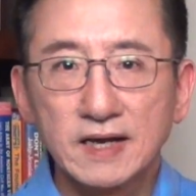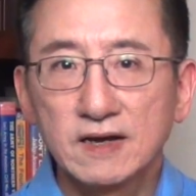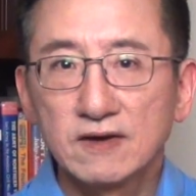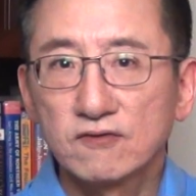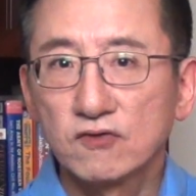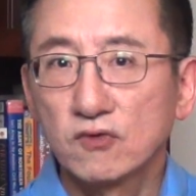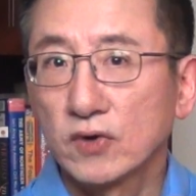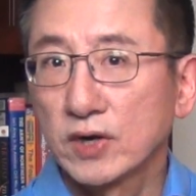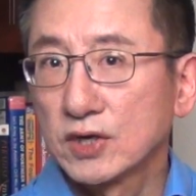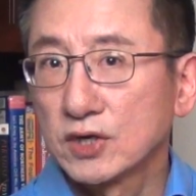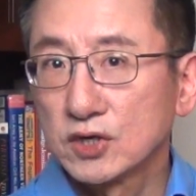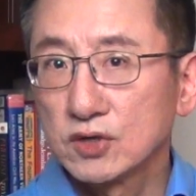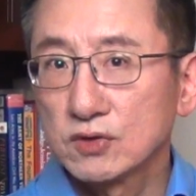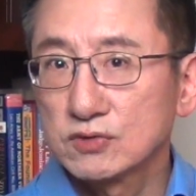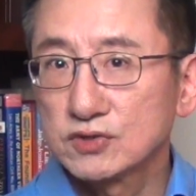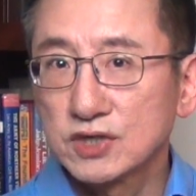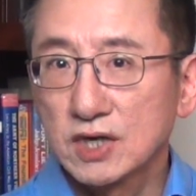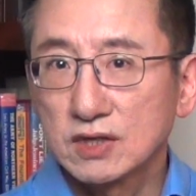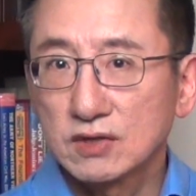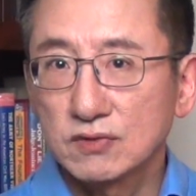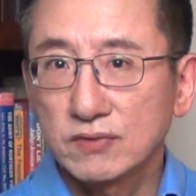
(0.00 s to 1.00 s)
For a new
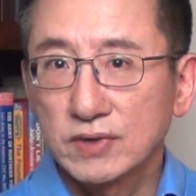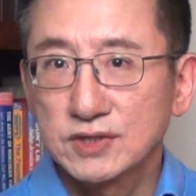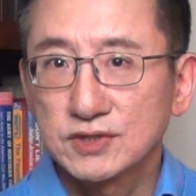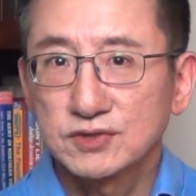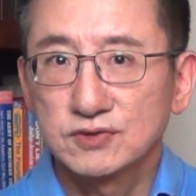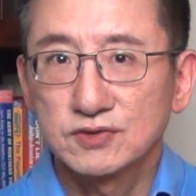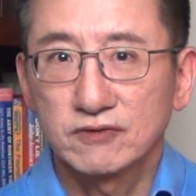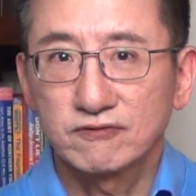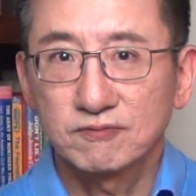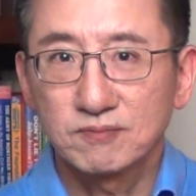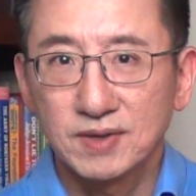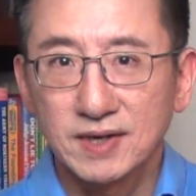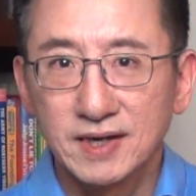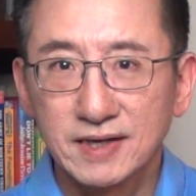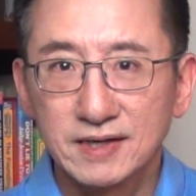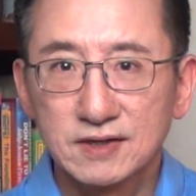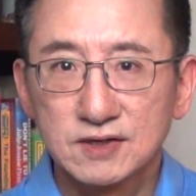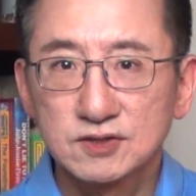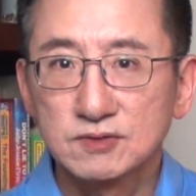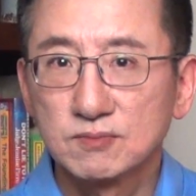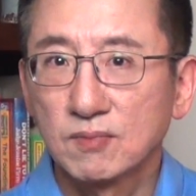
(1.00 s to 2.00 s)
generation of
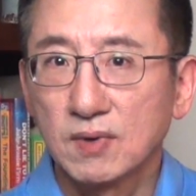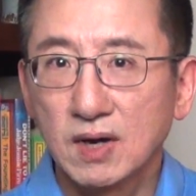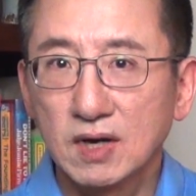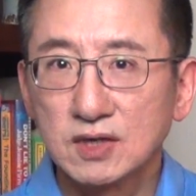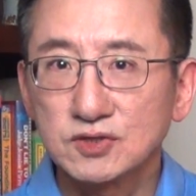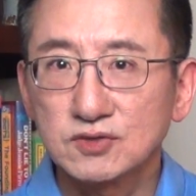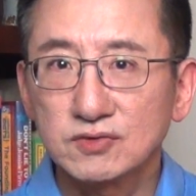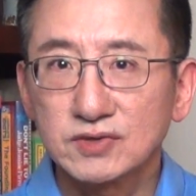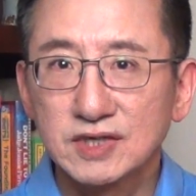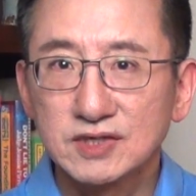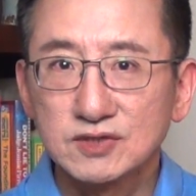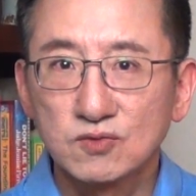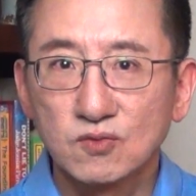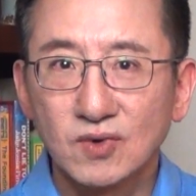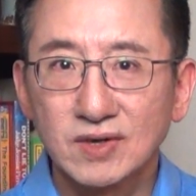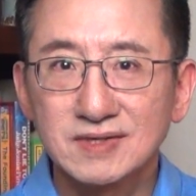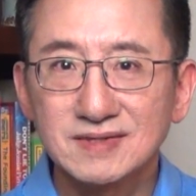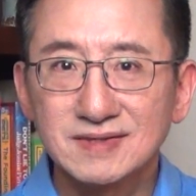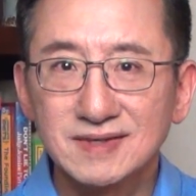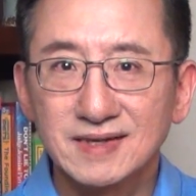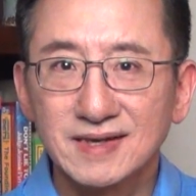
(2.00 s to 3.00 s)
players, Mahjong is
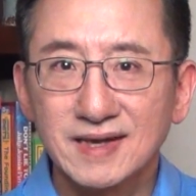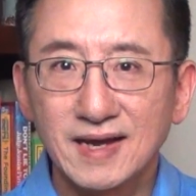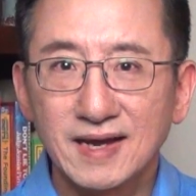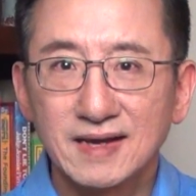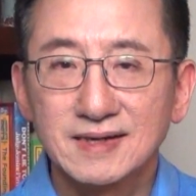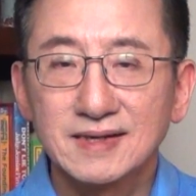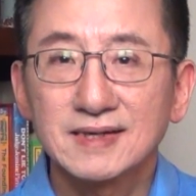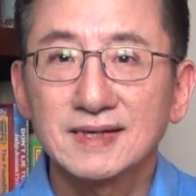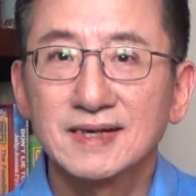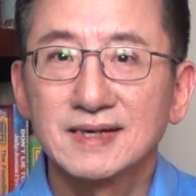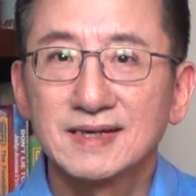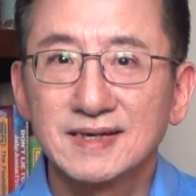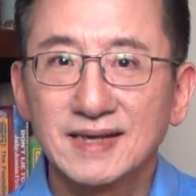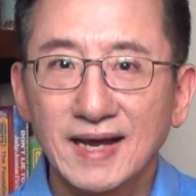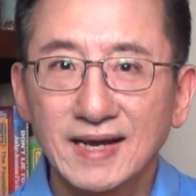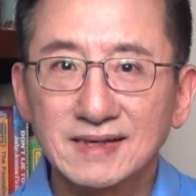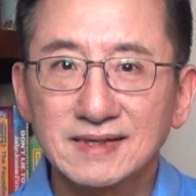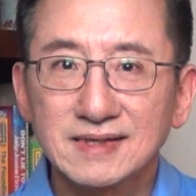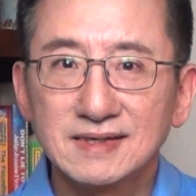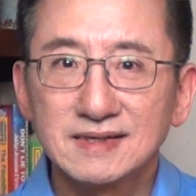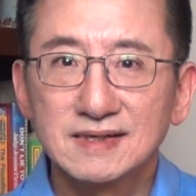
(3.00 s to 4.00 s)
once again
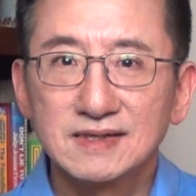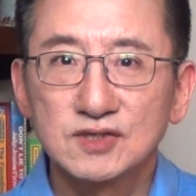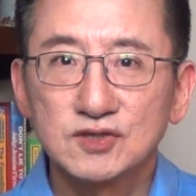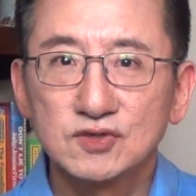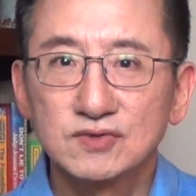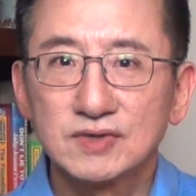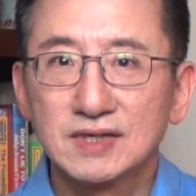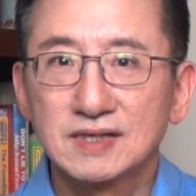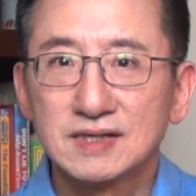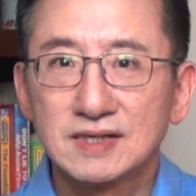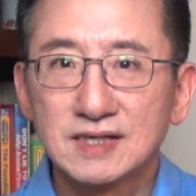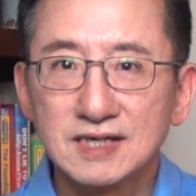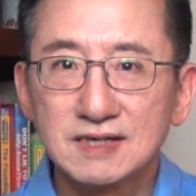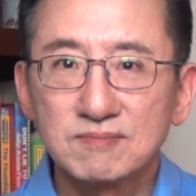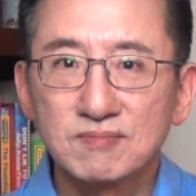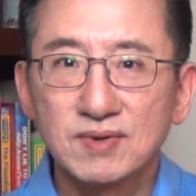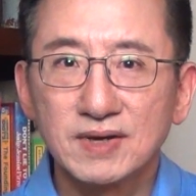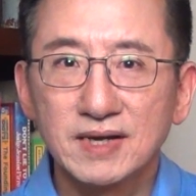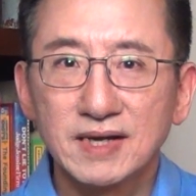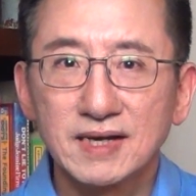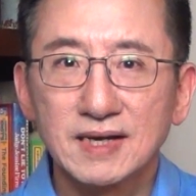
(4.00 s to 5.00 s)
connected to the
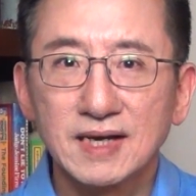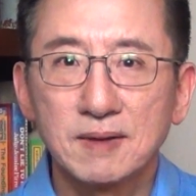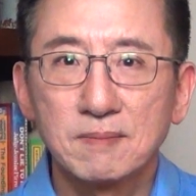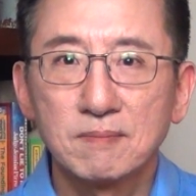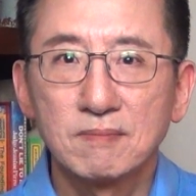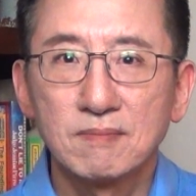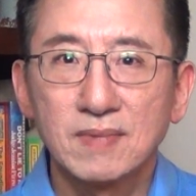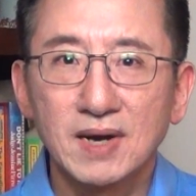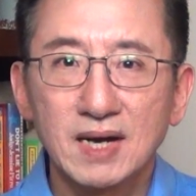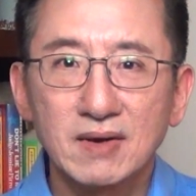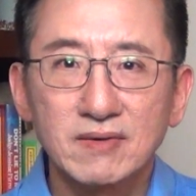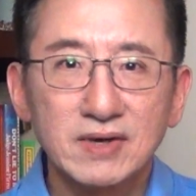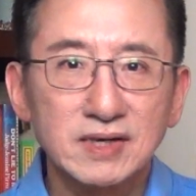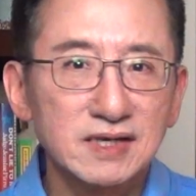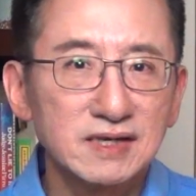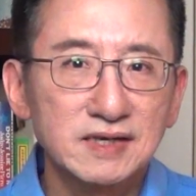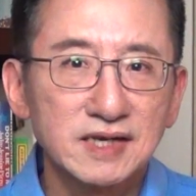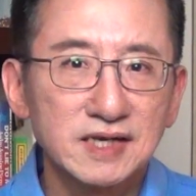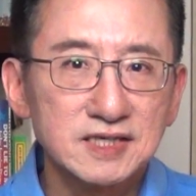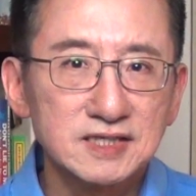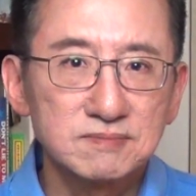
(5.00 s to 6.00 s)
deeply
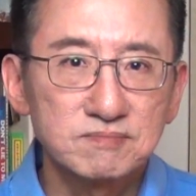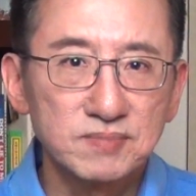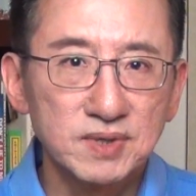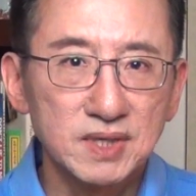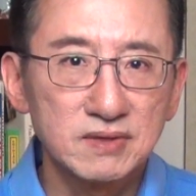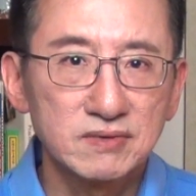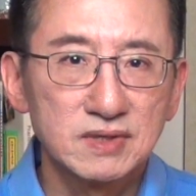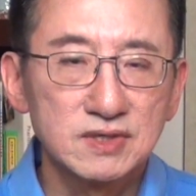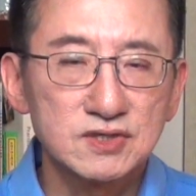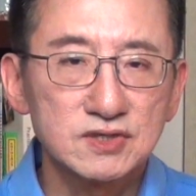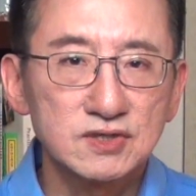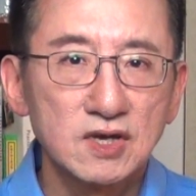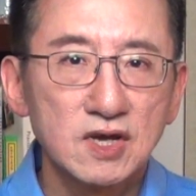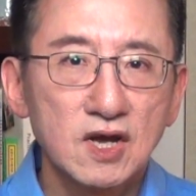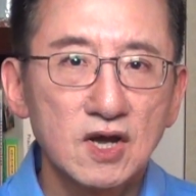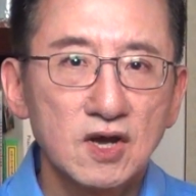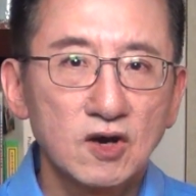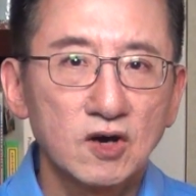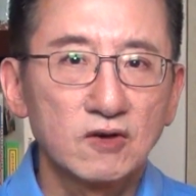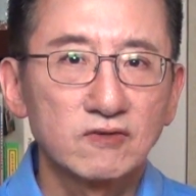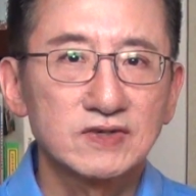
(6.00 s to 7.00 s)
American experience
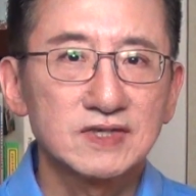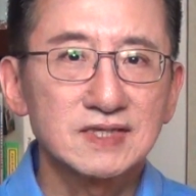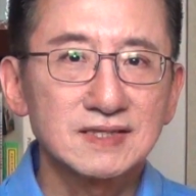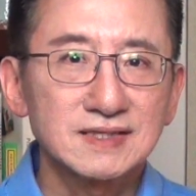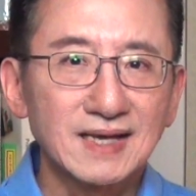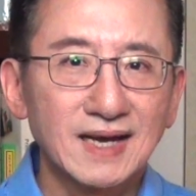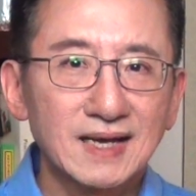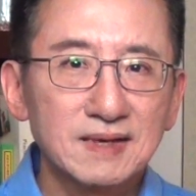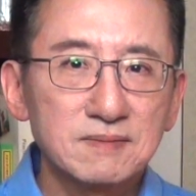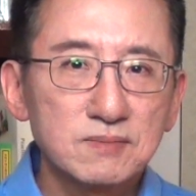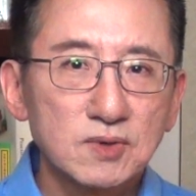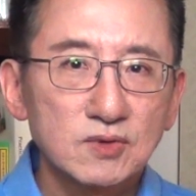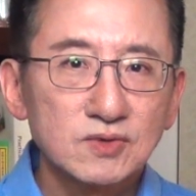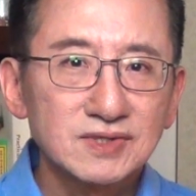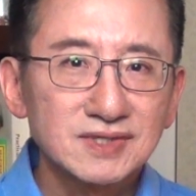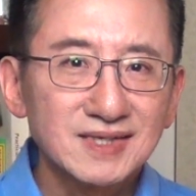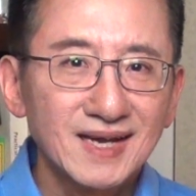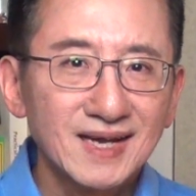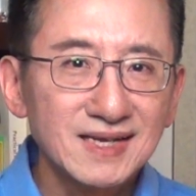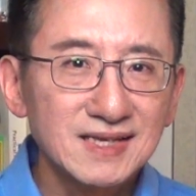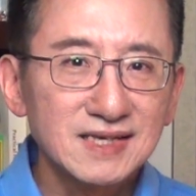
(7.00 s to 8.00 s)
of
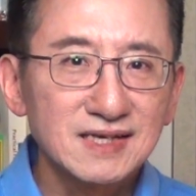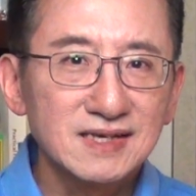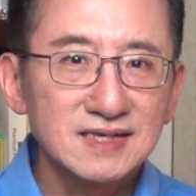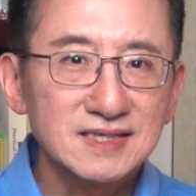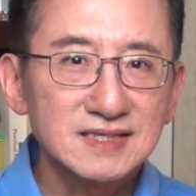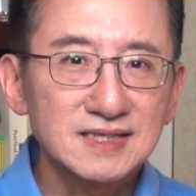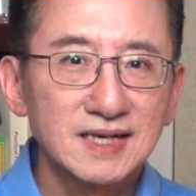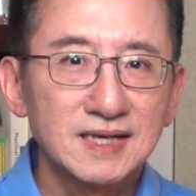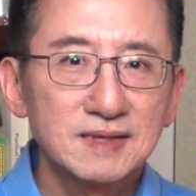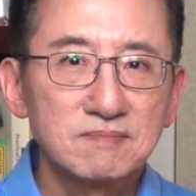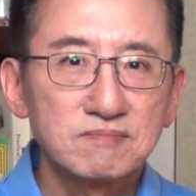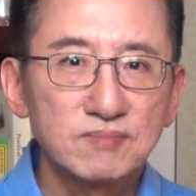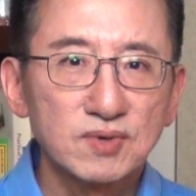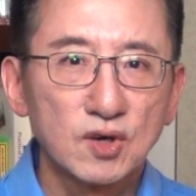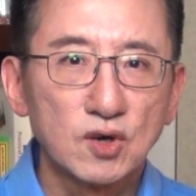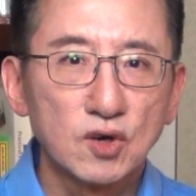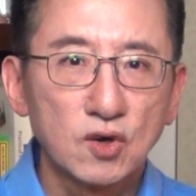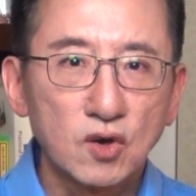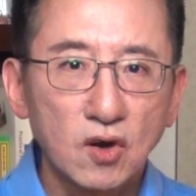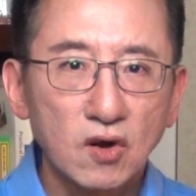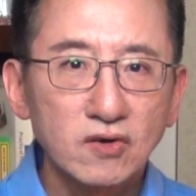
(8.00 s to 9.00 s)
simultaneously
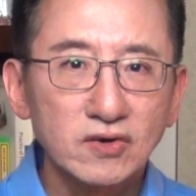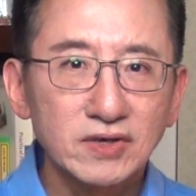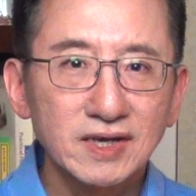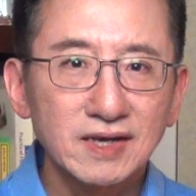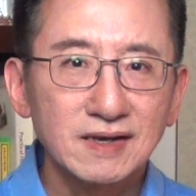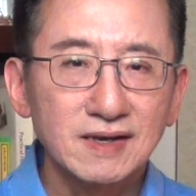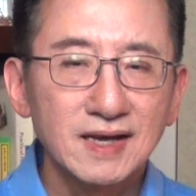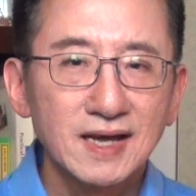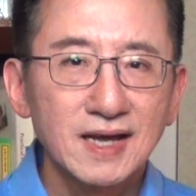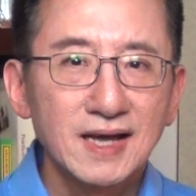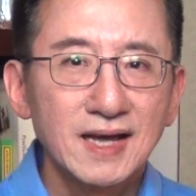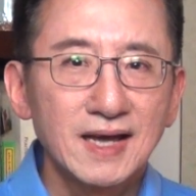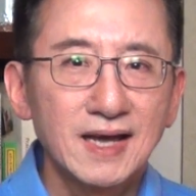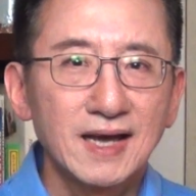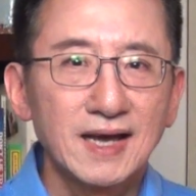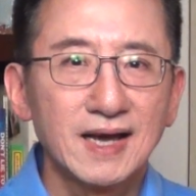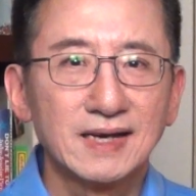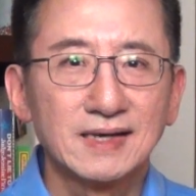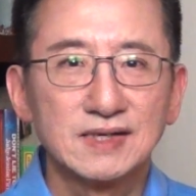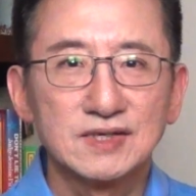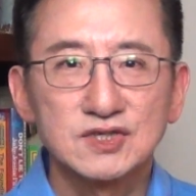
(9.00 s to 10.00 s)
belonging
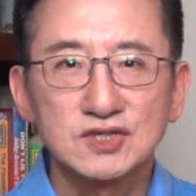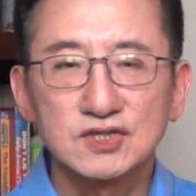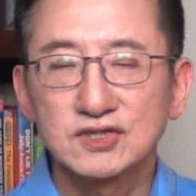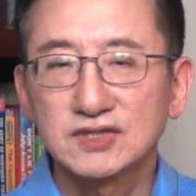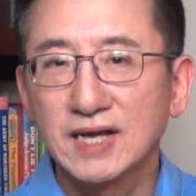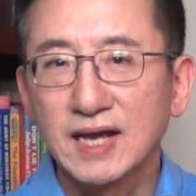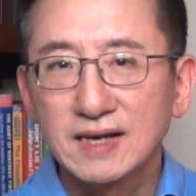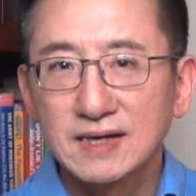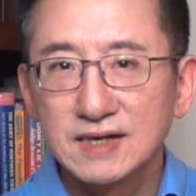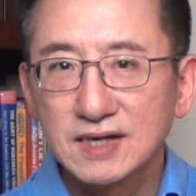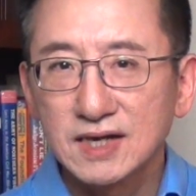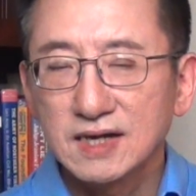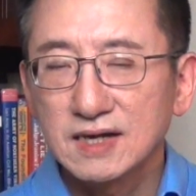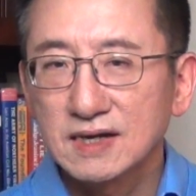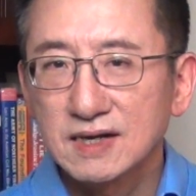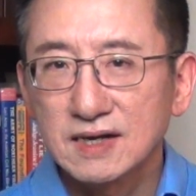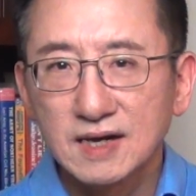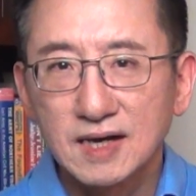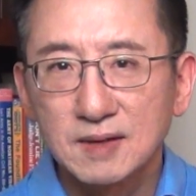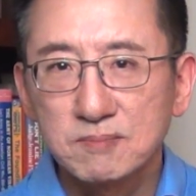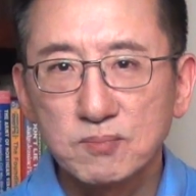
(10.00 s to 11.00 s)
and
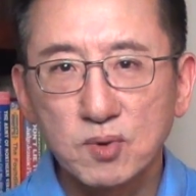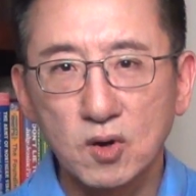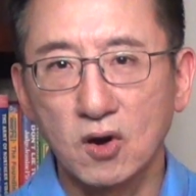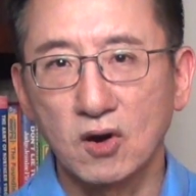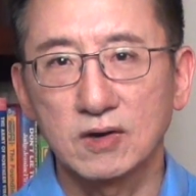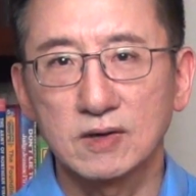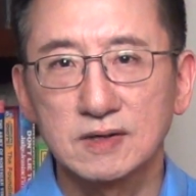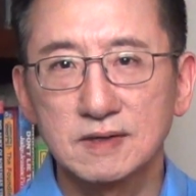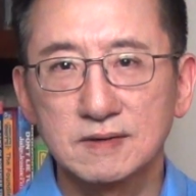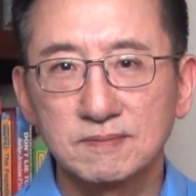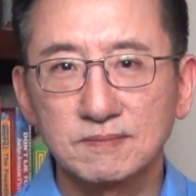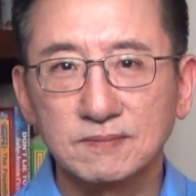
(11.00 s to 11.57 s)
standing apart.